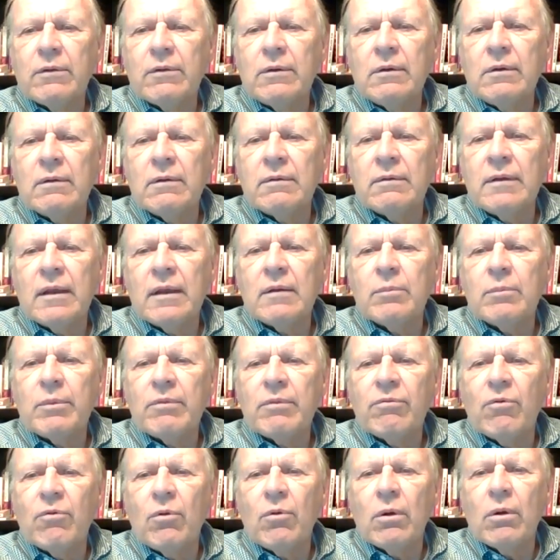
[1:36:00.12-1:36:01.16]
couldn't have done it
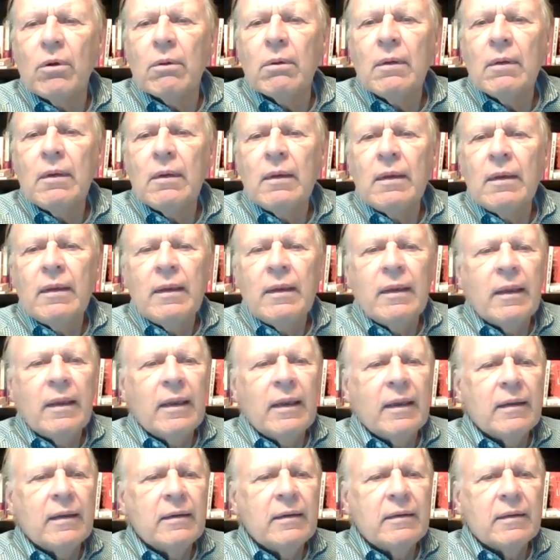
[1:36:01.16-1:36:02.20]
before,
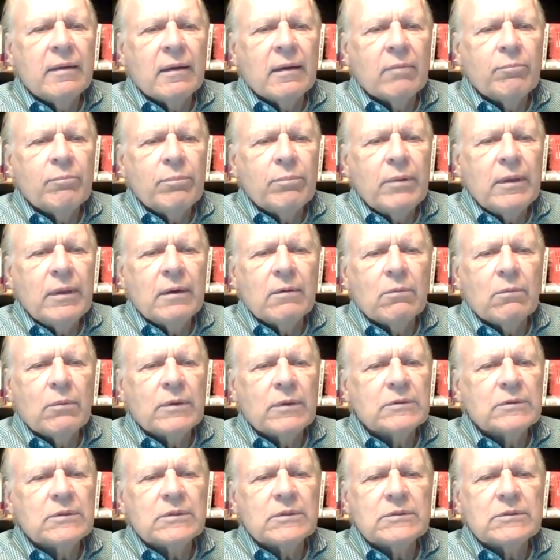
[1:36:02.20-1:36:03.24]
and uh, you know,
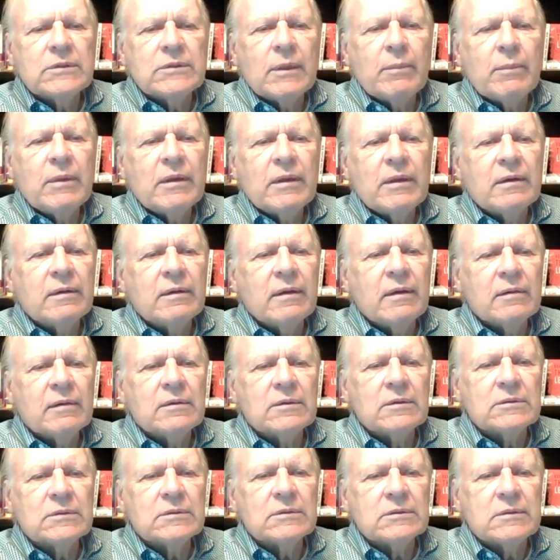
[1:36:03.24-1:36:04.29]
where's our
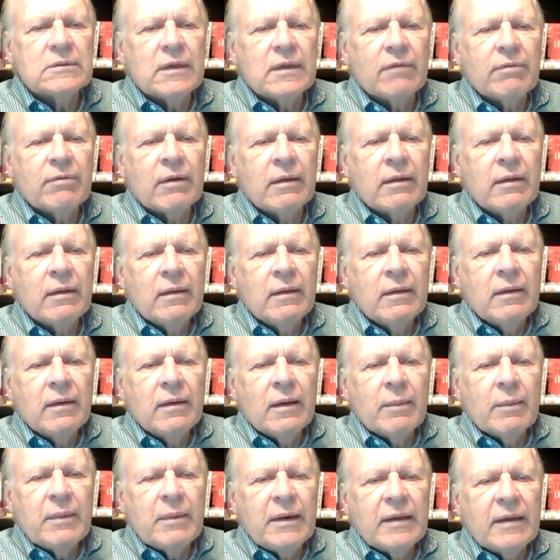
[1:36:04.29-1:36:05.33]
semiconductors and stuff? I
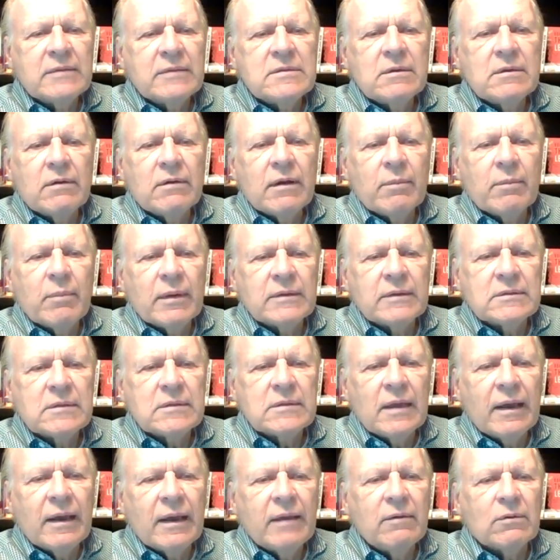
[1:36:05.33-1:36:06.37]
I mean, I still have my mm-hmm.
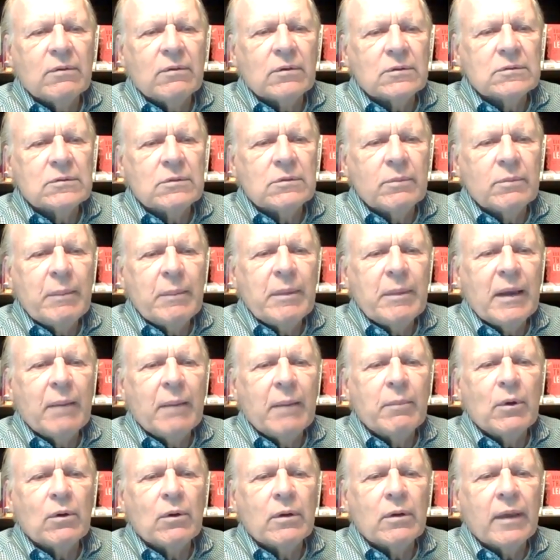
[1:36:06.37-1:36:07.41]
slide rule, so maybe
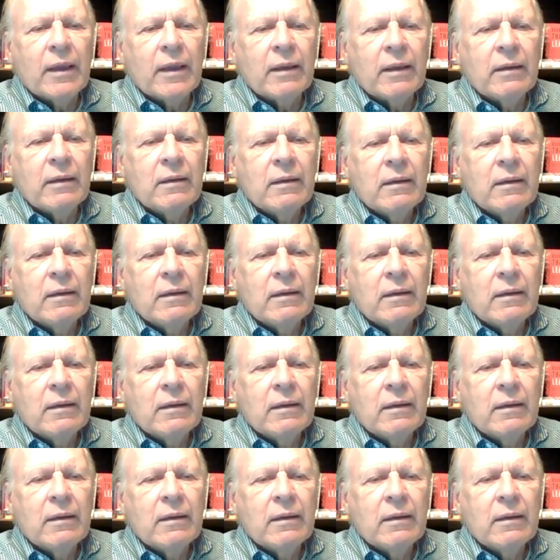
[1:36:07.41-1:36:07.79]
I'm okay.